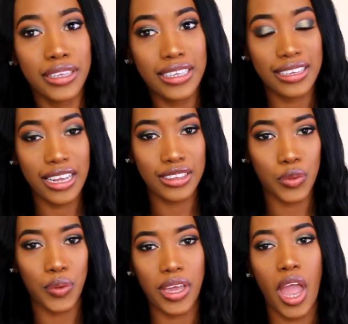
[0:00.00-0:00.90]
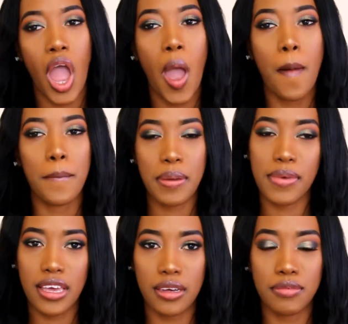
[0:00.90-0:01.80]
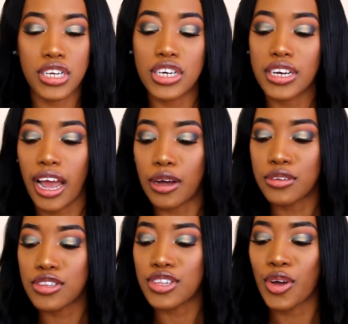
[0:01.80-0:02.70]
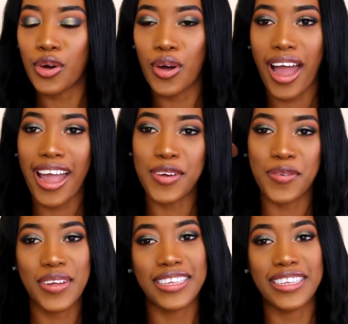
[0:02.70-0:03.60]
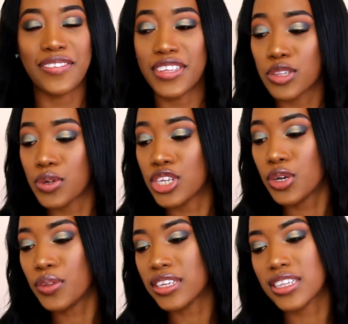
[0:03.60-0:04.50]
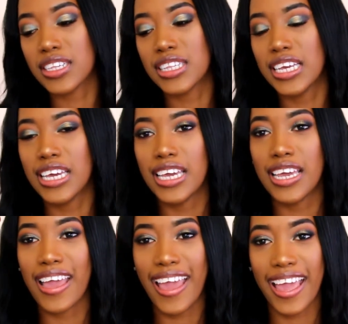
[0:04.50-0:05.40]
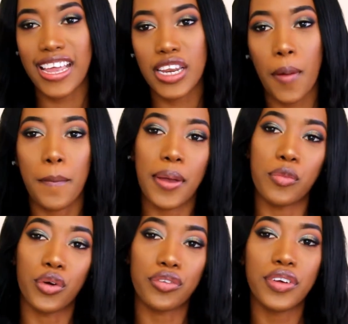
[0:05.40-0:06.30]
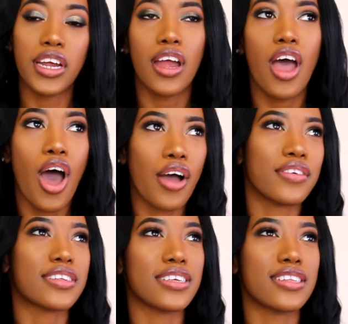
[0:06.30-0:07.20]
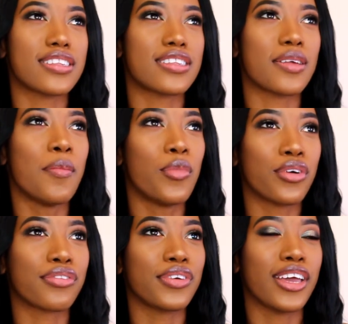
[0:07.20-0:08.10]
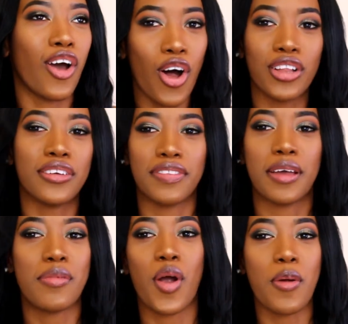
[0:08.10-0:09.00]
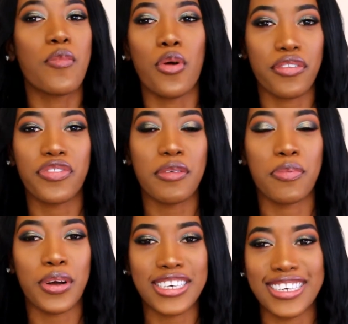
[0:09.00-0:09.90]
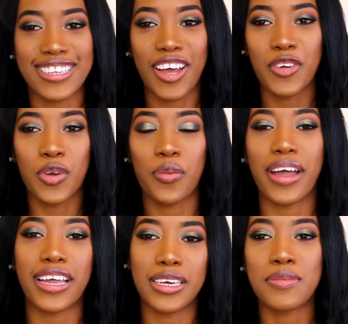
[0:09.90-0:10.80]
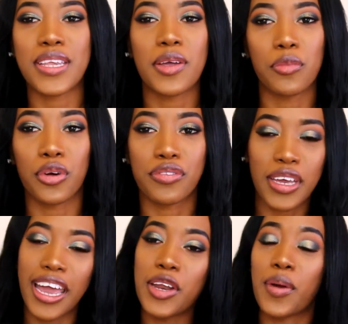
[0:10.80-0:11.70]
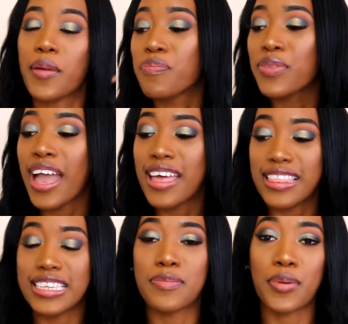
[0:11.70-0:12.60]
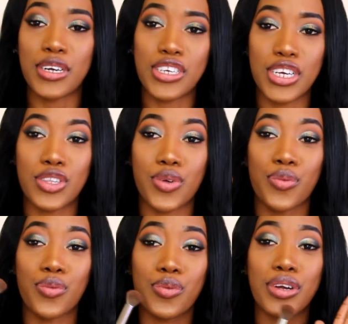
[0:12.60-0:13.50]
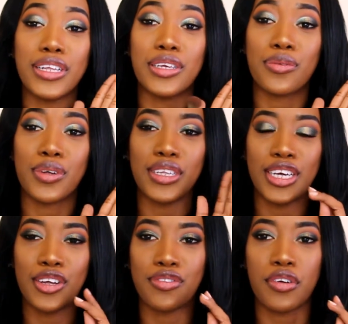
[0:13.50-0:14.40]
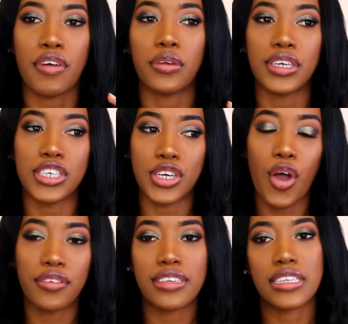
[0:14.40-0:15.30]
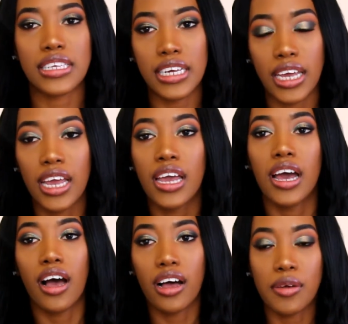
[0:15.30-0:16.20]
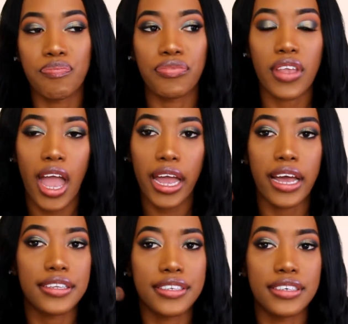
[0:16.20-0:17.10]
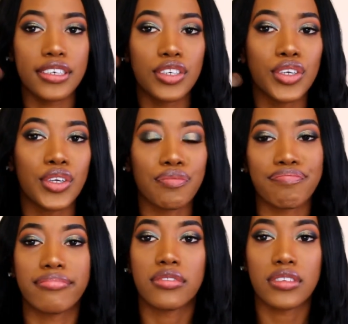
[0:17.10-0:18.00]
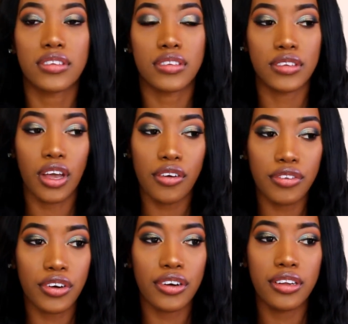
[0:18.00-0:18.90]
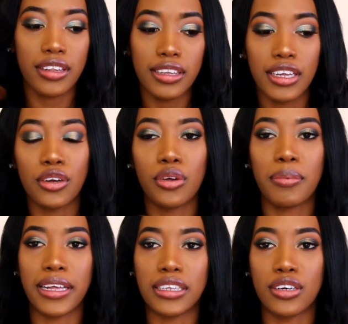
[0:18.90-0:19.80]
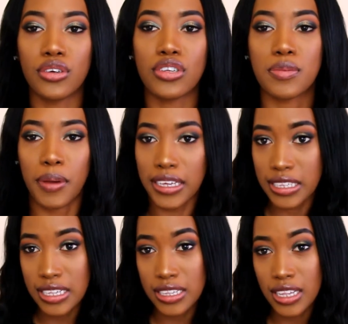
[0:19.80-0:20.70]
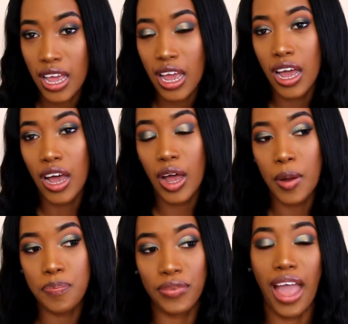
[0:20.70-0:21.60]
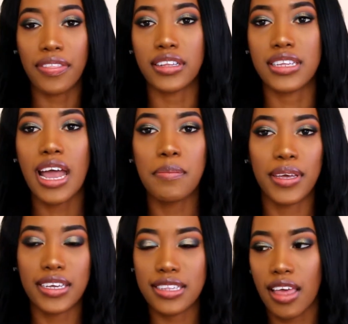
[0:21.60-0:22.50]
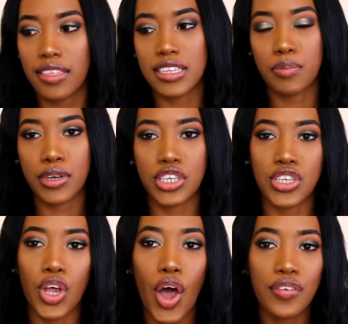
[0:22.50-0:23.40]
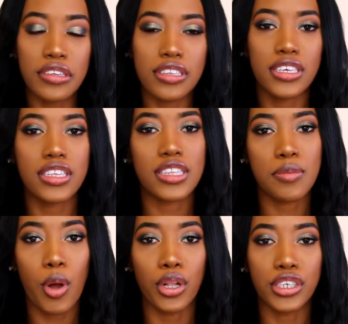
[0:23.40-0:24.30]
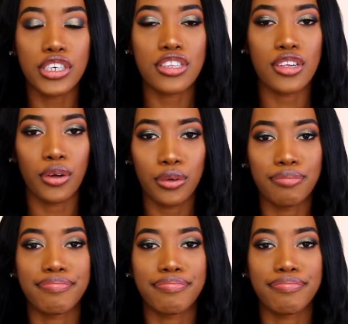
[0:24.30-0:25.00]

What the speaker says: like the way my makeup turned out. So I really love this one too. This is the E8 by Morphe. Obviously this is Morphe, all of them are Morphe brushes. I don't know why I keep saying Morphe. Anyway, this brush is really good for foundation. Obviously I had to cover little by little spaces at the time because this brush is obviously smaller, so